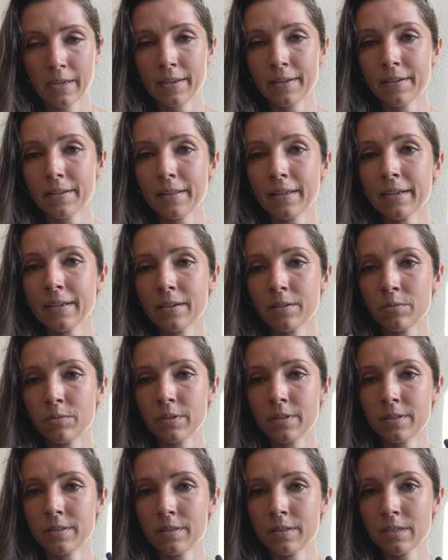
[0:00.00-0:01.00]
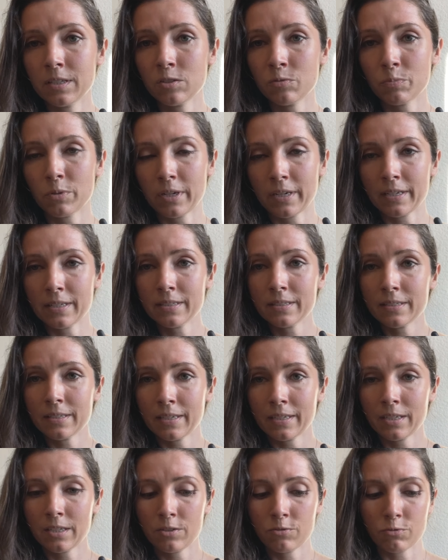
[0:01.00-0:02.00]
And I like with these brands,
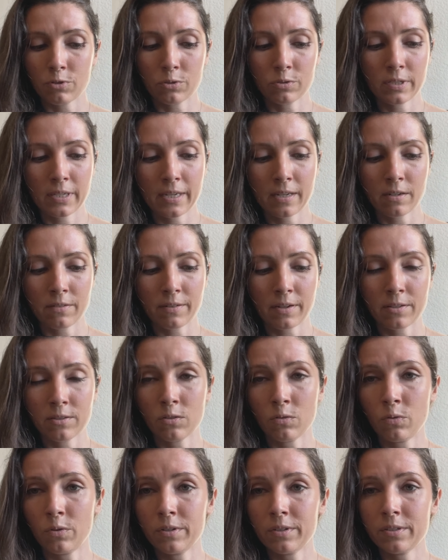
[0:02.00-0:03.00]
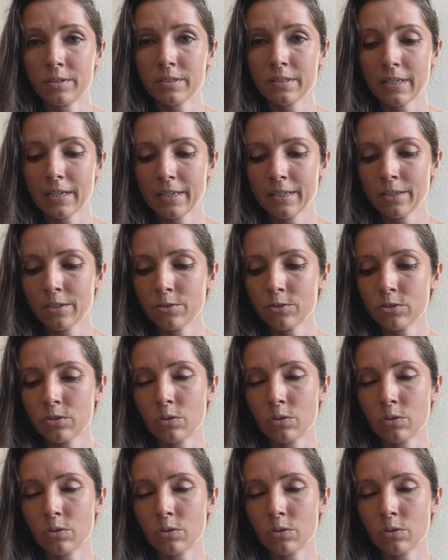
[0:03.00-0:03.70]
I can rotate around the oils that I use.